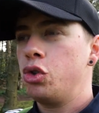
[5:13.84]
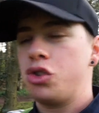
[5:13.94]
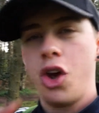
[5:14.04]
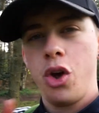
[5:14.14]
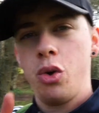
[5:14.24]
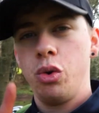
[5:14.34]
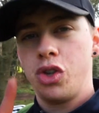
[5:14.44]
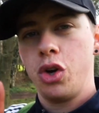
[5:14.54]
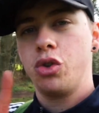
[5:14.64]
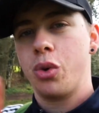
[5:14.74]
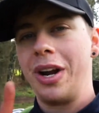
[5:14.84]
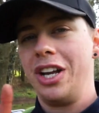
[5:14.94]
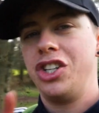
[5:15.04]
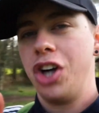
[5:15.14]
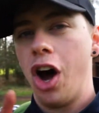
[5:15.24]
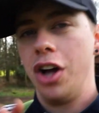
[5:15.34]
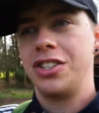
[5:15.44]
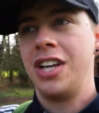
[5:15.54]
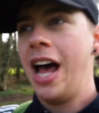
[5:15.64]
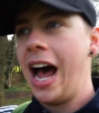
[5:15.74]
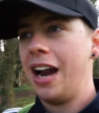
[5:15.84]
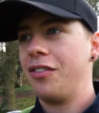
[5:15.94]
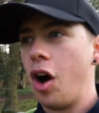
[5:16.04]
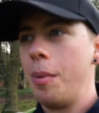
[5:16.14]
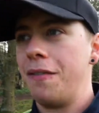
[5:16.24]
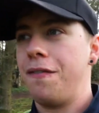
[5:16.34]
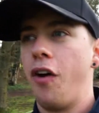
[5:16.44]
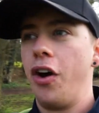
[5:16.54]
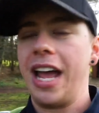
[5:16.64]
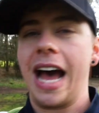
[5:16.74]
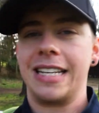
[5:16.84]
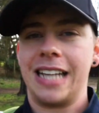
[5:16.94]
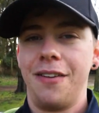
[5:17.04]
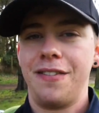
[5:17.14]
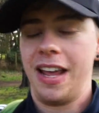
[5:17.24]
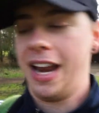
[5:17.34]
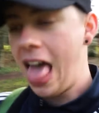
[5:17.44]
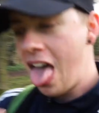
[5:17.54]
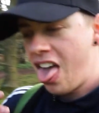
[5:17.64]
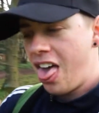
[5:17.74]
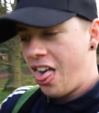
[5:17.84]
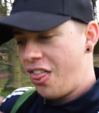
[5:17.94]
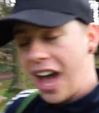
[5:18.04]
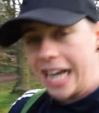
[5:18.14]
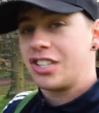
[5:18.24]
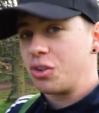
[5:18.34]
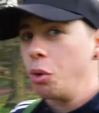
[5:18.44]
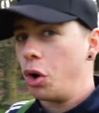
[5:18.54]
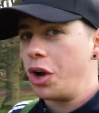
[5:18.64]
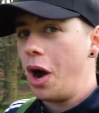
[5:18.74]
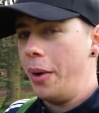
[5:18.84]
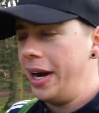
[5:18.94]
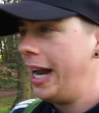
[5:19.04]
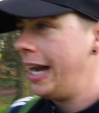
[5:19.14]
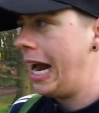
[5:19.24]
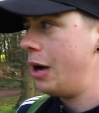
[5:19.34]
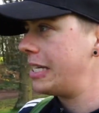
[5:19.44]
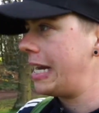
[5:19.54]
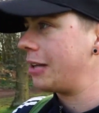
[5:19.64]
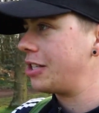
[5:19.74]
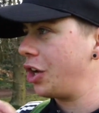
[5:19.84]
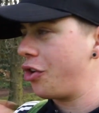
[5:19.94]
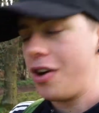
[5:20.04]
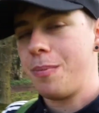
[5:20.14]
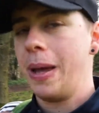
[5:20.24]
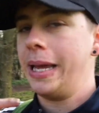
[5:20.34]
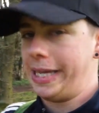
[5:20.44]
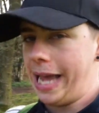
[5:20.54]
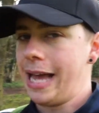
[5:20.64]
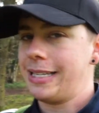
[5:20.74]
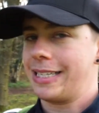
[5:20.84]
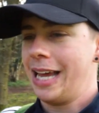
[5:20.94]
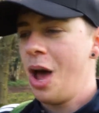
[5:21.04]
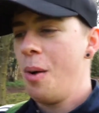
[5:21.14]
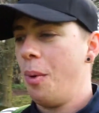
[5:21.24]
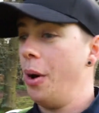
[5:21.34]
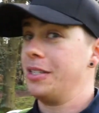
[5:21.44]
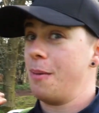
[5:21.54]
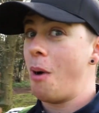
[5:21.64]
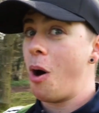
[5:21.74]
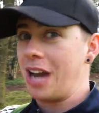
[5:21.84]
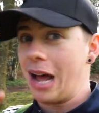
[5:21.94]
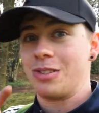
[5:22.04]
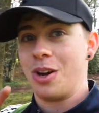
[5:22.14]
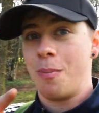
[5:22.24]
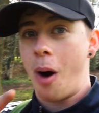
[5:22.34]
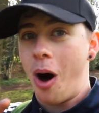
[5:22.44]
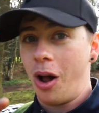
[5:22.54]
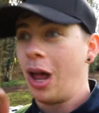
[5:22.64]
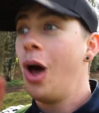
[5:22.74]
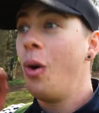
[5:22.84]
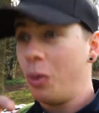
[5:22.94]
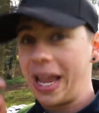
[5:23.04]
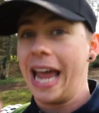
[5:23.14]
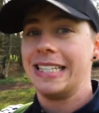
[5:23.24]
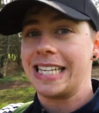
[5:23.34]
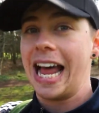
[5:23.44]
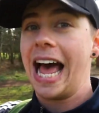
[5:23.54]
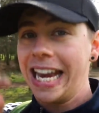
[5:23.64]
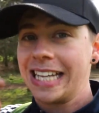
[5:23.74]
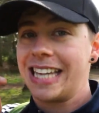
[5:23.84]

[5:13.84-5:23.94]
220 shots, and I've got about 40 yards left in. That is some good going. Now, is it down to the grip? Yes, but is it more down to the ball? We'll get into that in a